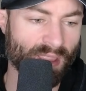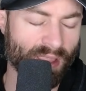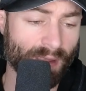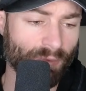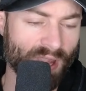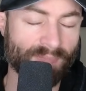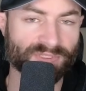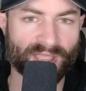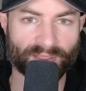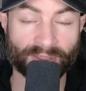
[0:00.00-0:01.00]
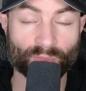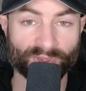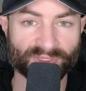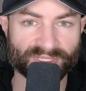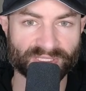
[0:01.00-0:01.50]
Uh, perhaps not like
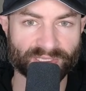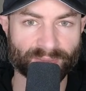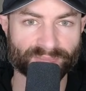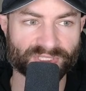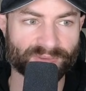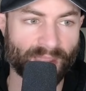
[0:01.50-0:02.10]
real systems.